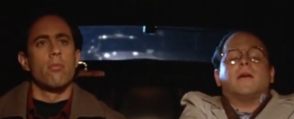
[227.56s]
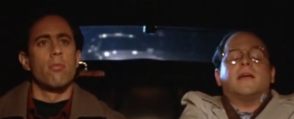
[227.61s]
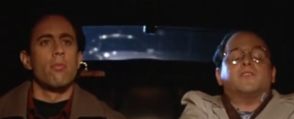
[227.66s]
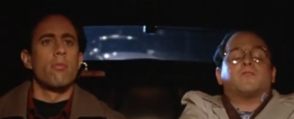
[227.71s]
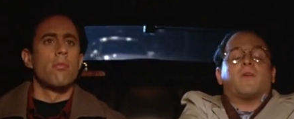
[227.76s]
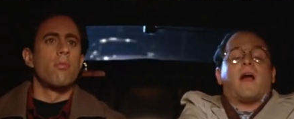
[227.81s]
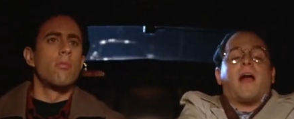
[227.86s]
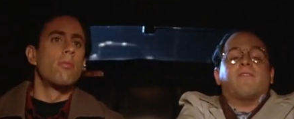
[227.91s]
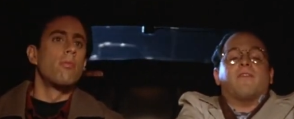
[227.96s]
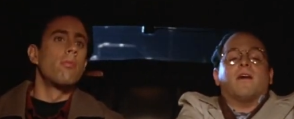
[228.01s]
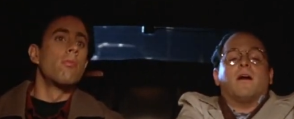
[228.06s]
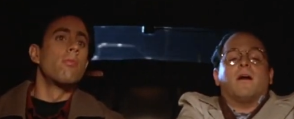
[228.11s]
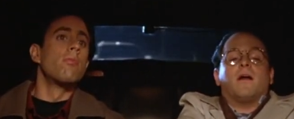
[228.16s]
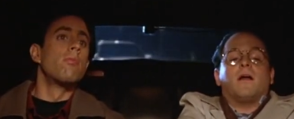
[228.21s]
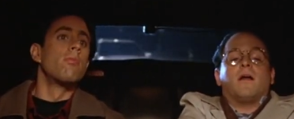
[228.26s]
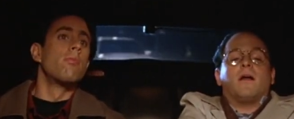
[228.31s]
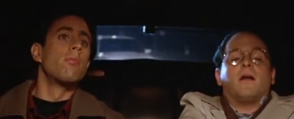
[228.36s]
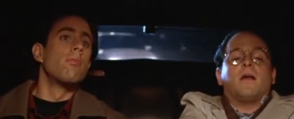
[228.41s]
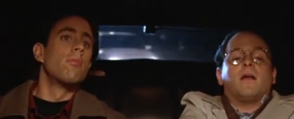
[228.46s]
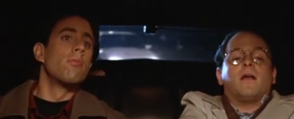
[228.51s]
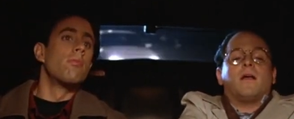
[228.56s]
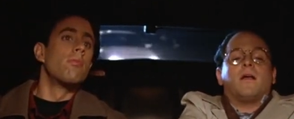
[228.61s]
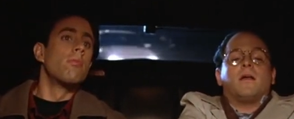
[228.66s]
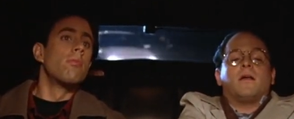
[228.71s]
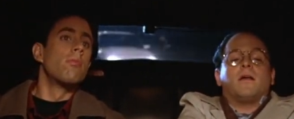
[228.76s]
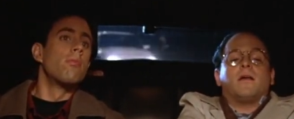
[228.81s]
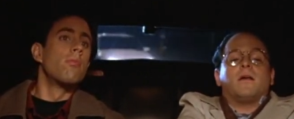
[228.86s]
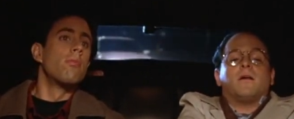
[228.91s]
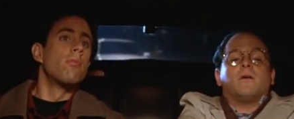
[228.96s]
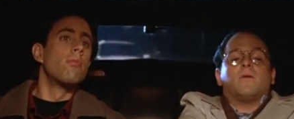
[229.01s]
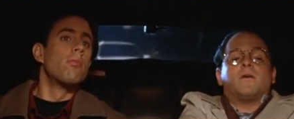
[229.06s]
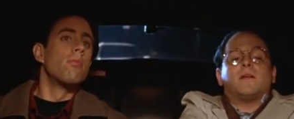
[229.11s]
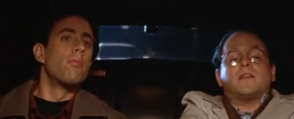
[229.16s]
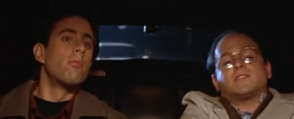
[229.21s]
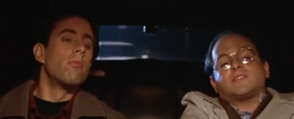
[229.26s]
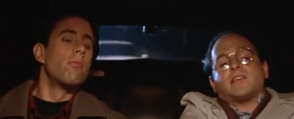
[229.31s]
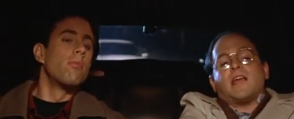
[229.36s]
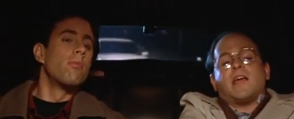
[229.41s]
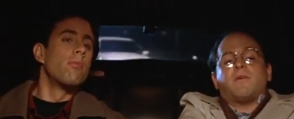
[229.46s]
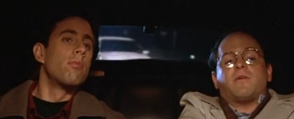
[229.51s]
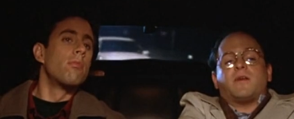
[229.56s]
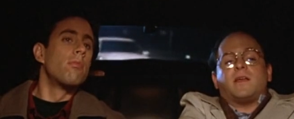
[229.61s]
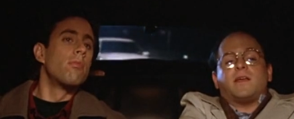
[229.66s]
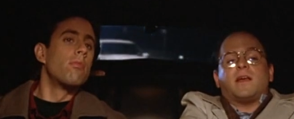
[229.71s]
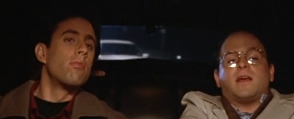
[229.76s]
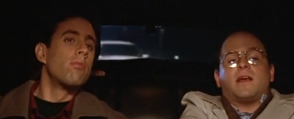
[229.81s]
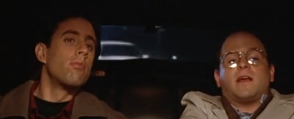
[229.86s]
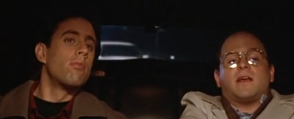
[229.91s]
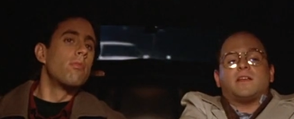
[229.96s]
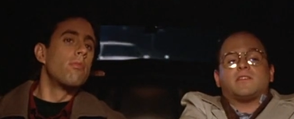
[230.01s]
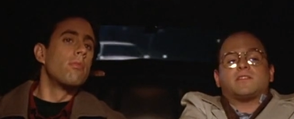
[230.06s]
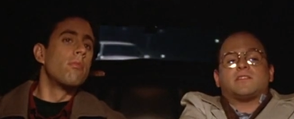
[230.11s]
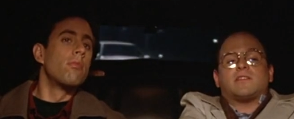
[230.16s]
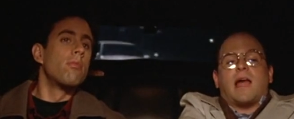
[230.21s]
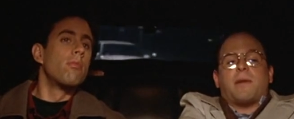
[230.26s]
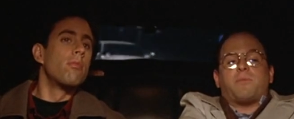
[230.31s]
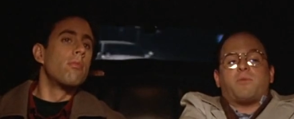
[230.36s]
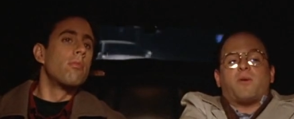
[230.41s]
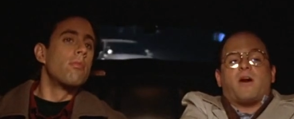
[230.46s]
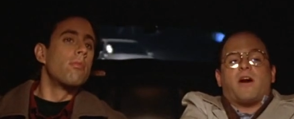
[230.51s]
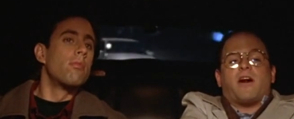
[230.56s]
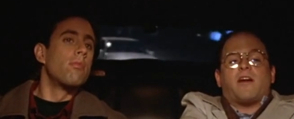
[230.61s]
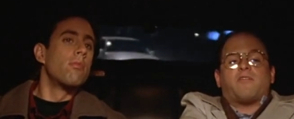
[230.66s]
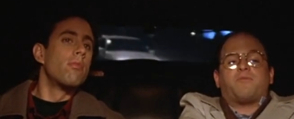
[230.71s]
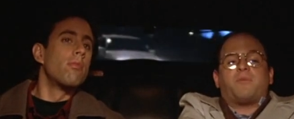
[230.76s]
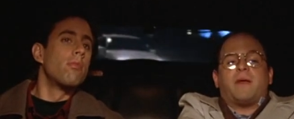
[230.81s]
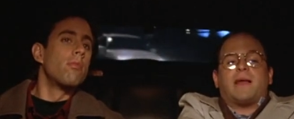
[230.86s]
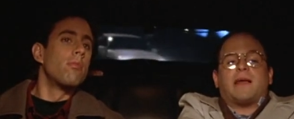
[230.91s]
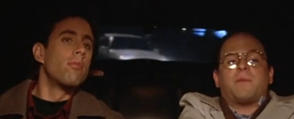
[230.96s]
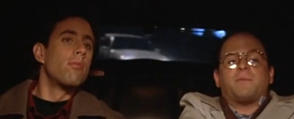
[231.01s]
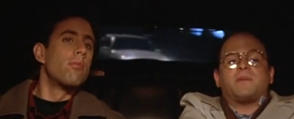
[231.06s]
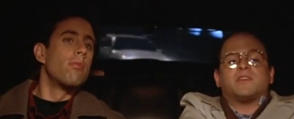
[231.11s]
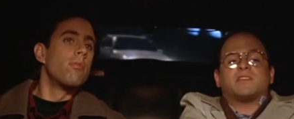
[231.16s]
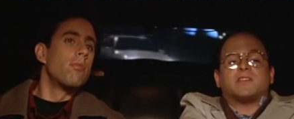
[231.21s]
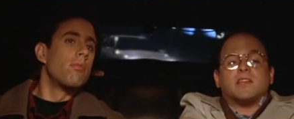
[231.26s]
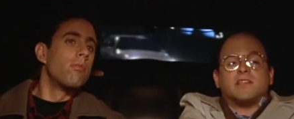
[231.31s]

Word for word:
Speaker 1: Hey, driver! What do you say we stop off, pick up your